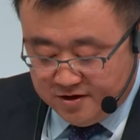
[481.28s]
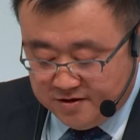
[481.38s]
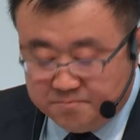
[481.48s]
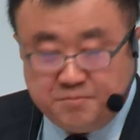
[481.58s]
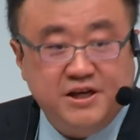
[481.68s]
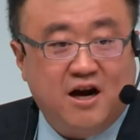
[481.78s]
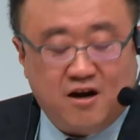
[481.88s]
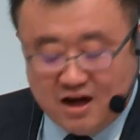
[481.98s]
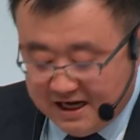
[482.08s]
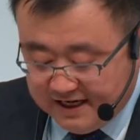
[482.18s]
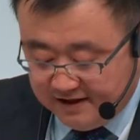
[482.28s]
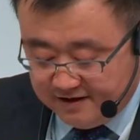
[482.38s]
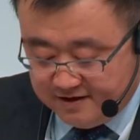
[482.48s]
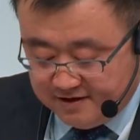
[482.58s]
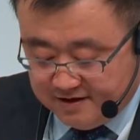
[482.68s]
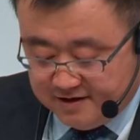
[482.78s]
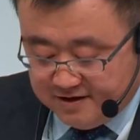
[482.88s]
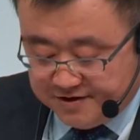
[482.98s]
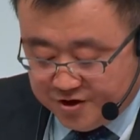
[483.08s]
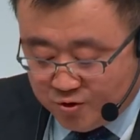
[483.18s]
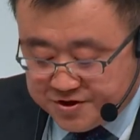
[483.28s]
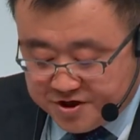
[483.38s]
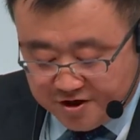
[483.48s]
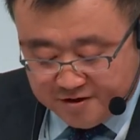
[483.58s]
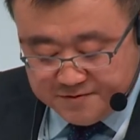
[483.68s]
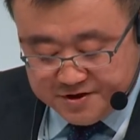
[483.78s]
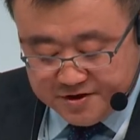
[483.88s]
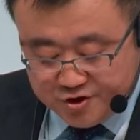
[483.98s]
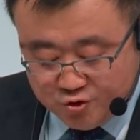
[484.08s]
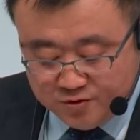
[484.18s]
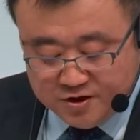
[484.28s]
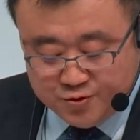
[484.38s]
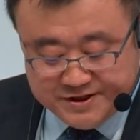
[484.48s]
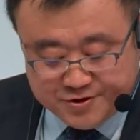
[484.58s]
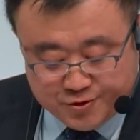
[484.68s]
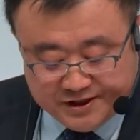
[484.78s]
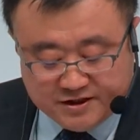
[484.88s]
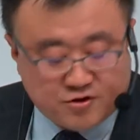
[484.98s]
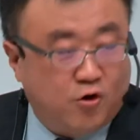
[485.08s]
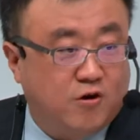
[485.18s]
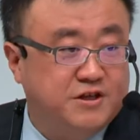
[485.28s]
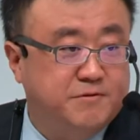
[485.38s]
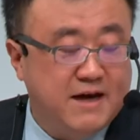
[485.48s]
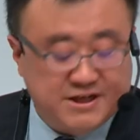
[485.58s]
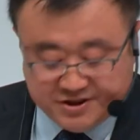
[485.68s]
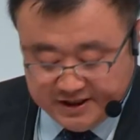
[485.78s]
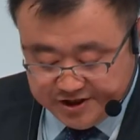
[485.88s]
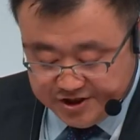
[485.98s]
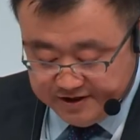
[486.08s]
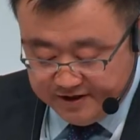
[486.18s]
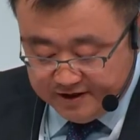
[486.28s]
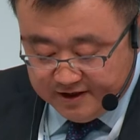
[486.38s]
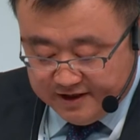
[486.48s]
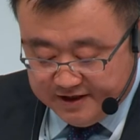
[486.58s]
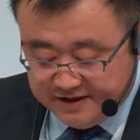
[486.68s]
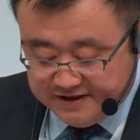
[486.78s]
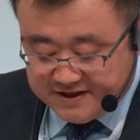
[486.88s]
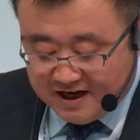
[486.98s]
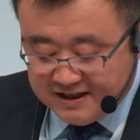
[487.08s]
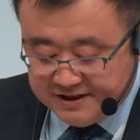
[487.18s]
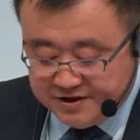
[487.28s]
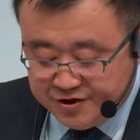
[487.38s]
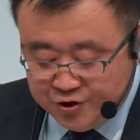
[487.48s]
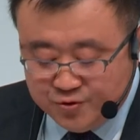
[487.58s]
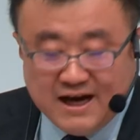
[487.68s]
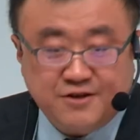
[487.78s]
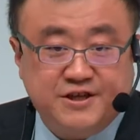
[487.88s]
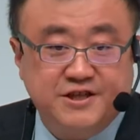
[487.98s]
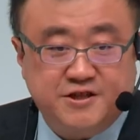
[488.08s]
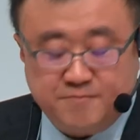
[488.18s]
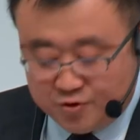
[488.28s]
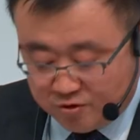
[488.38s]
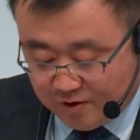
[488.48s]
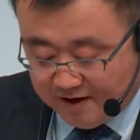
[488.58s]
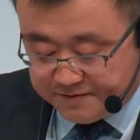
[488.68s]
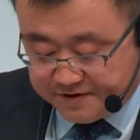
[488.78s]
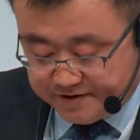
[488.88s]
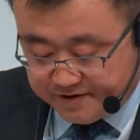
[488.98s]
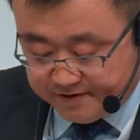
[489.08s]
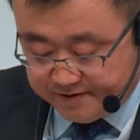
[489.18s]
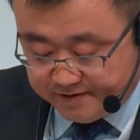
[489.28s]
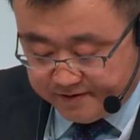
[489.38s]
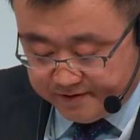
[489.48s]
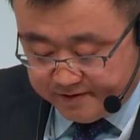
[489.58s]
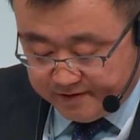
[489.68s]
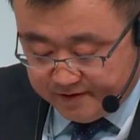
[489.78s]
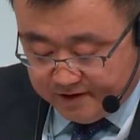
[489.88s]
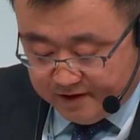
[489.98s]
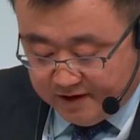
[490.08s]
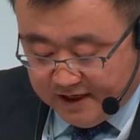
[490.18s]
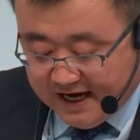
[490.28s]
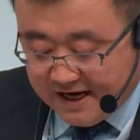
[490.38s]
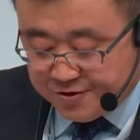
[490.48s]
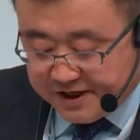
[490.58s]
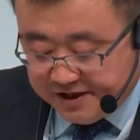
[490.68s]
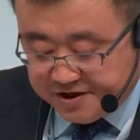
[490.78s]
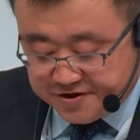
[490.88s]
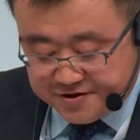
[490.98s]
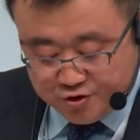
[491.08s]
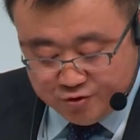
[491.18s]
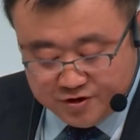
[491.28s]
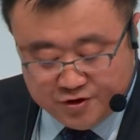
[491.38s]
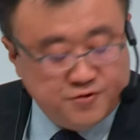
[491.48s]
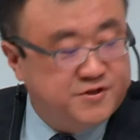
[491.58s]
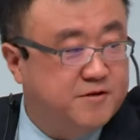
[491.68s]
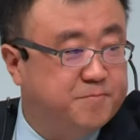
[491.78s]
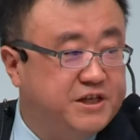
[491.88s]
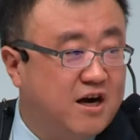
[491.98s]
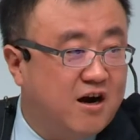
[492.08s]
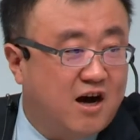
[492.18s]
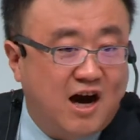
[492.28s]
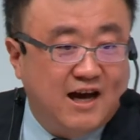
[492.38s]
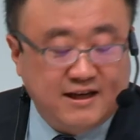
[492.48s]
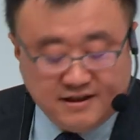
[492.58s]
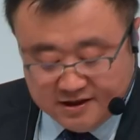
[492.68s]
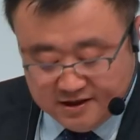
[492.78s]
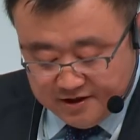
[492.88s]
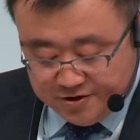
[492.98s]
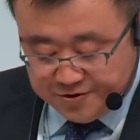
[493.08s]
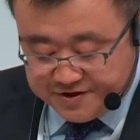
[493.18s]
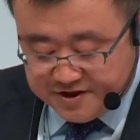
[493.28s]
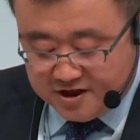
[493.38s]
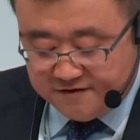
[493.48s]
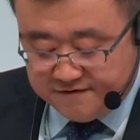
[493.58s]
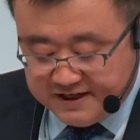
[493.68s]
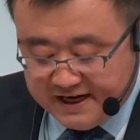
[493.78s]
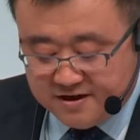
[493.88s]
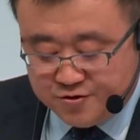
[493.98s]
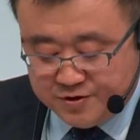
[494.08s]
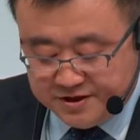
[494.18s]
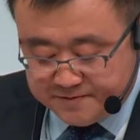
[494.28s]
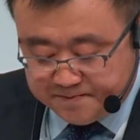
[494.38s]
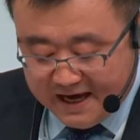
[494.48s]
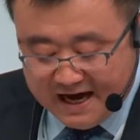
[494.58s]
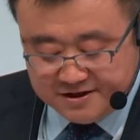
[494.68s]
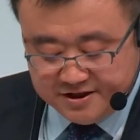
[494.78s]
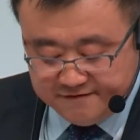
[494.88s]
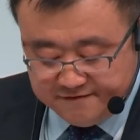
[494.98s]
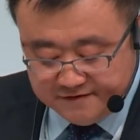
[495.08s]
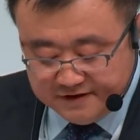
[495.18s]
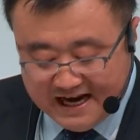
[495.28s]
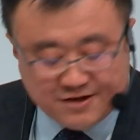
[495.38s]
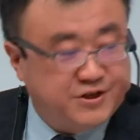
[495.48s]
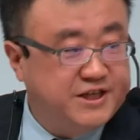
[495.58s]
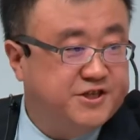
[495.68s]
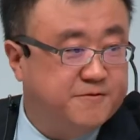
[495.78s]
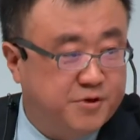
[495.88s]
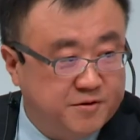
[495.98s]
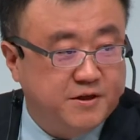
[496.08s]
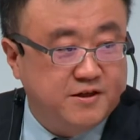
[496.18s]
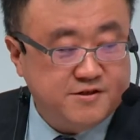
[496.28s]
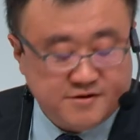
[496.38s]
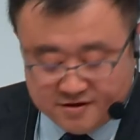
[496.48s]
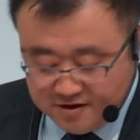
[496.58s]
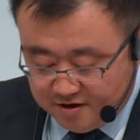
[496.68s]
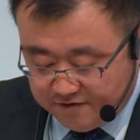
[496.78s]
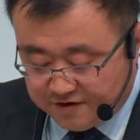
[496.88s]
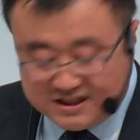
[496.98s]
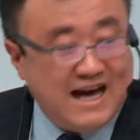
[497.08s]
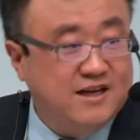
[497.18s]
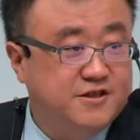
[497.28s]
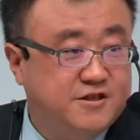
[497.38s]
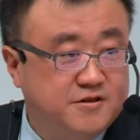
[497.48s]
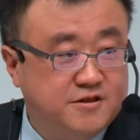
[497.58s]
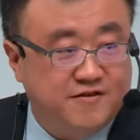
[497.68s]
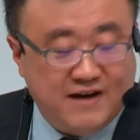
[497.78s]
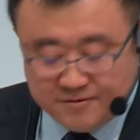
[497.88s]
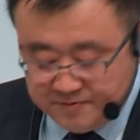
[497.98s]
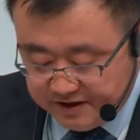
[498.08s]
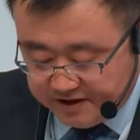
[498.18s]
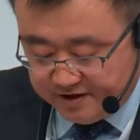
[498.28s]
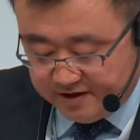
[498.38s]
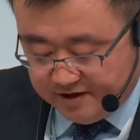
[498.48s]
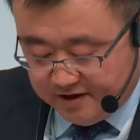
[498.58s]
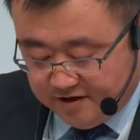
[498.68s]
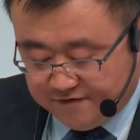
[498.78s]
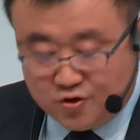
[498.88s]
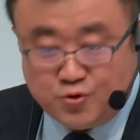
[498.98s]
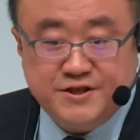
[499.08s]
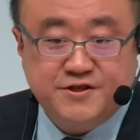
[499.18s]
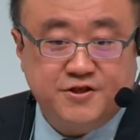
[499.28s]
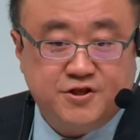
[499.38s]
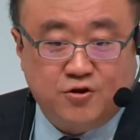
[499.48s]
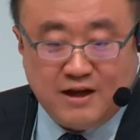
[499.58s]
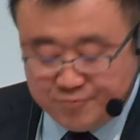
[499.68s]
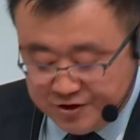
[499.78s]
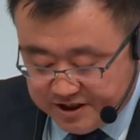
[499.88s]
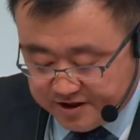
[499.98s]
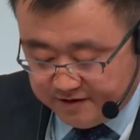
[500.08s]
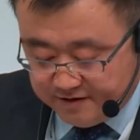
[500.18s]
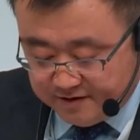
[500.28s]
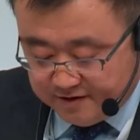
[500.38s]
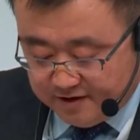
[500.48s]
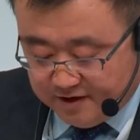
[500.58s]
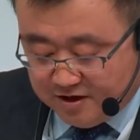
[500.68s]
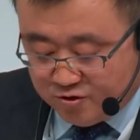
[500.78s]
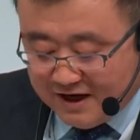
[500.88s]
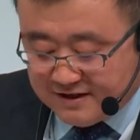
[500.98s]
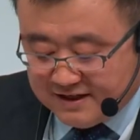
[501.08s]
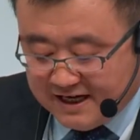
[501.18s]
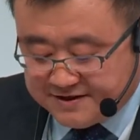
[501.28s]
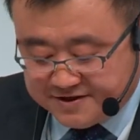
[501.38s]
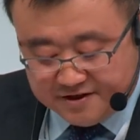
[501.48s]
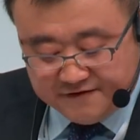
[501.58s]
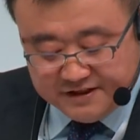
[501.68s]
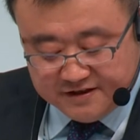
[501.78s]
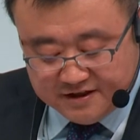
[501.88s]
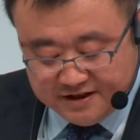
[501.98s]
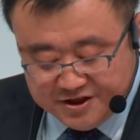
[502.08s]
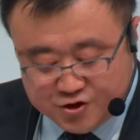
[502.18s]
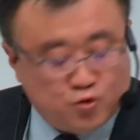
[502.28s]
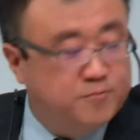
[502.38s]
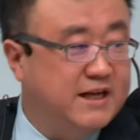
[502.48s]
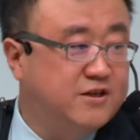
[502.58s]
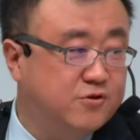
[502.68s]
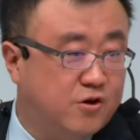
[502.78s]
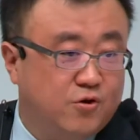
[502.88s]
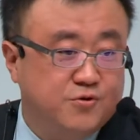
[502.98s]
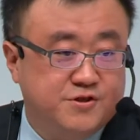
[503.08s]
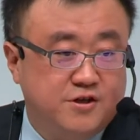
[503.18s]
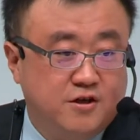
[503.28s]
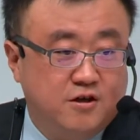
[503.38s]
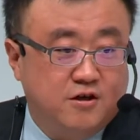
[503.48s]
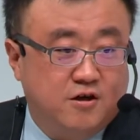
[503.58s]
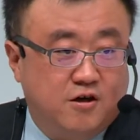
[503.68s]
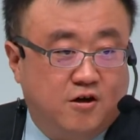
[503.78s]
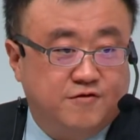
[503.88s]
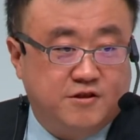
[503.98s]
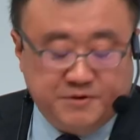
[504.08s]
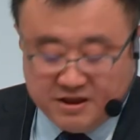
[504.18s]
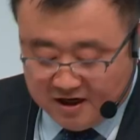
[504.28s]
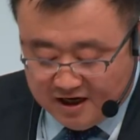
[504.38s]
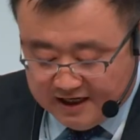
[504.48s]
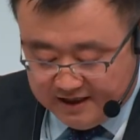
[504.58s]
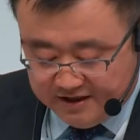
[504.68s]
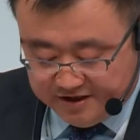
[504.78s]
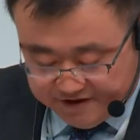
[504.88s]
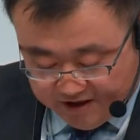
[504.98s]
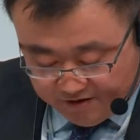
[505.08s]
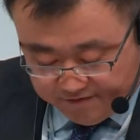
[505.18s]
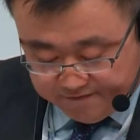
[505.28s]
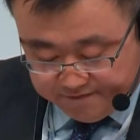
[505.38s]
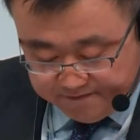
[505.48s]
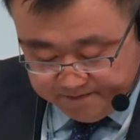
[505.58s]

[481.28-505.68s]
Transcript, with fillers: BRI. Those terms should restrict our imagination in designing new education programs. Educators should use the BRI to serve their respective education purpose for talent development, for research collaboration, rather than serving the instrumental goals of the BRI itself.